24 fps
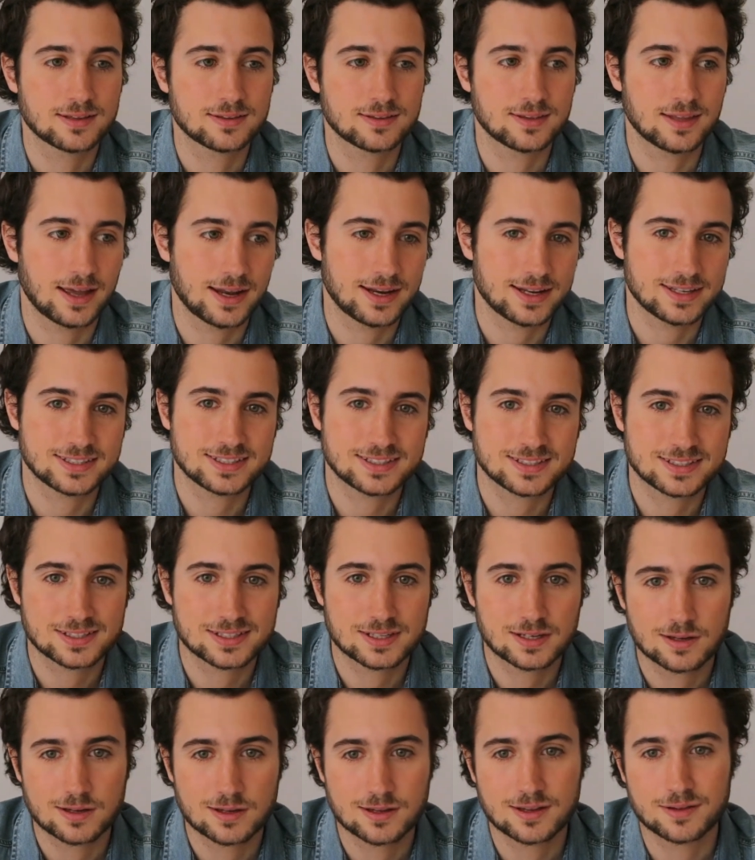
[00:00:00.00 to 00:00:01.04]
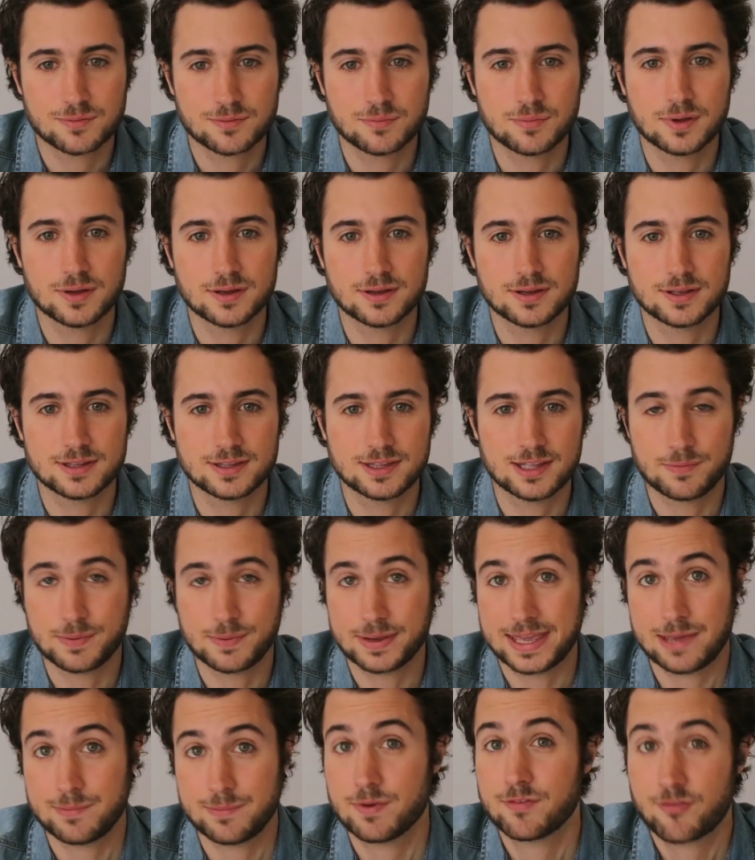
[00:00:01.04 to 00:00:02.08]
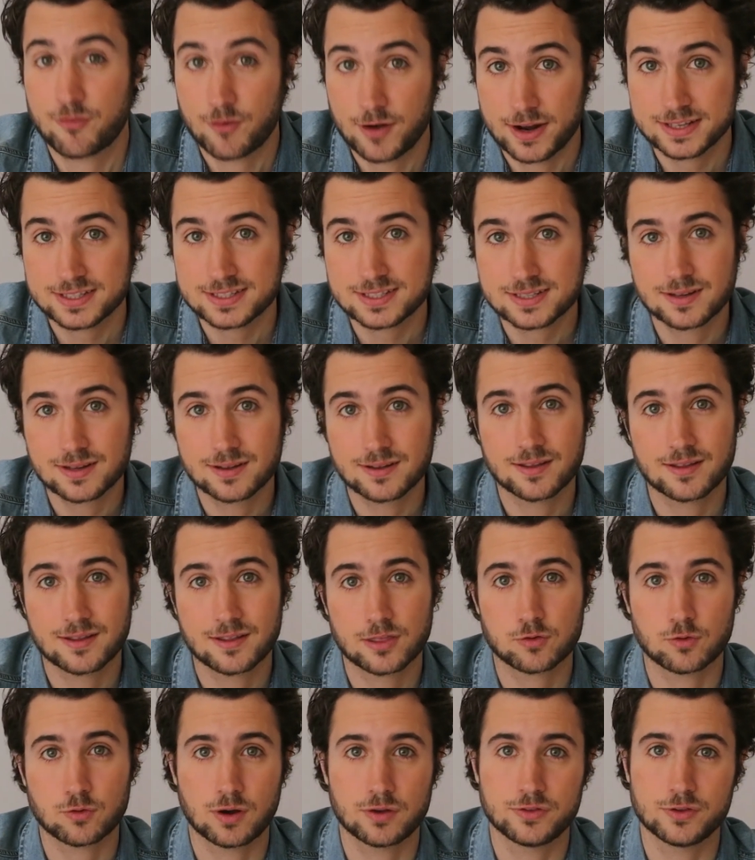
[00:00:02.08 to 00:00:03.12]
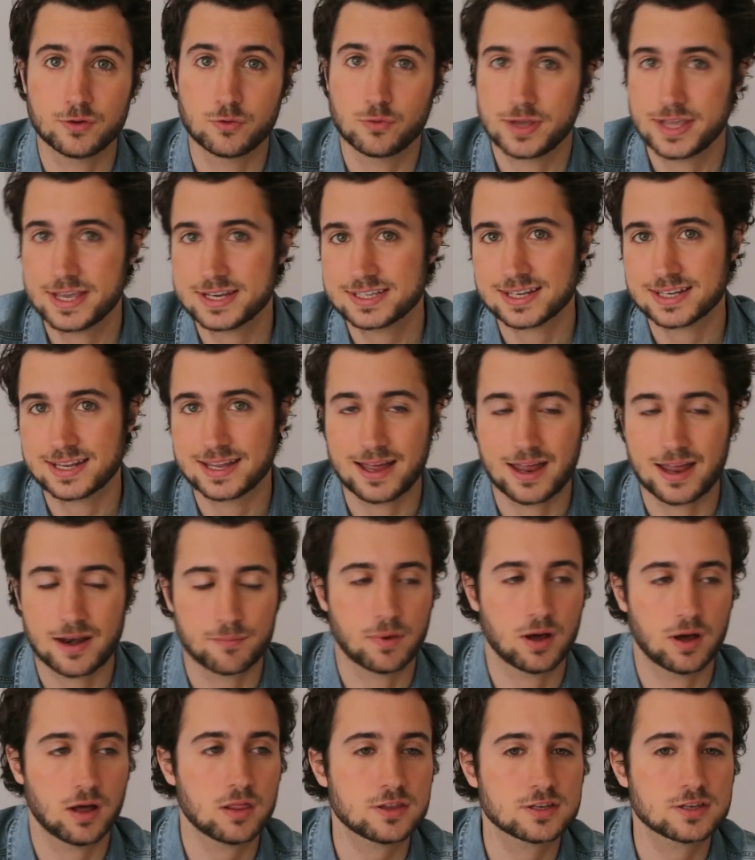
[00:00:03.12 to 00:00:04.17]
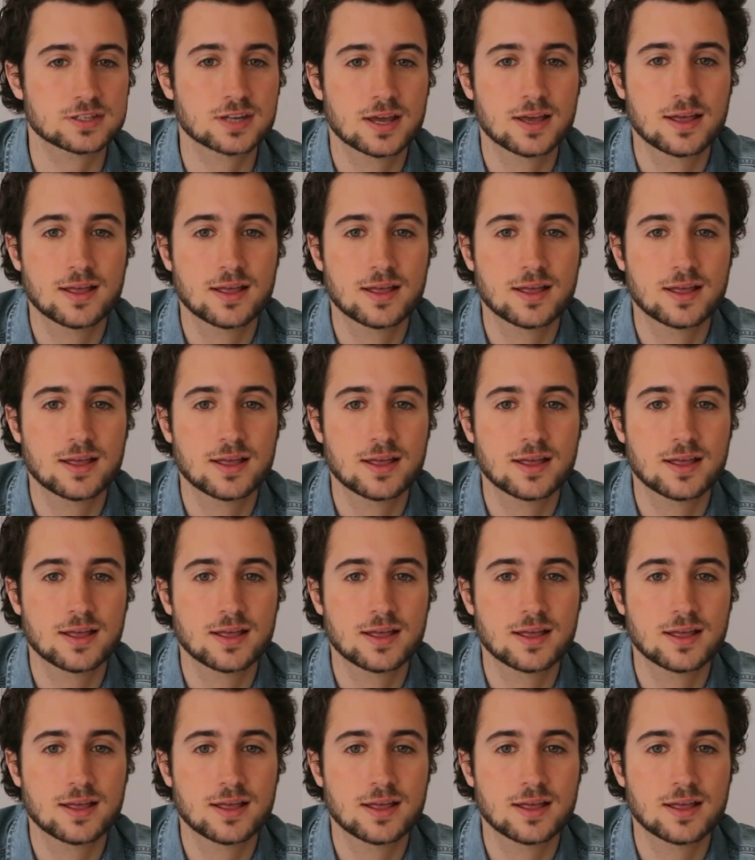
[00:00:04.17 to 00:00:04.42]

that became a friend throughout the weeks and months,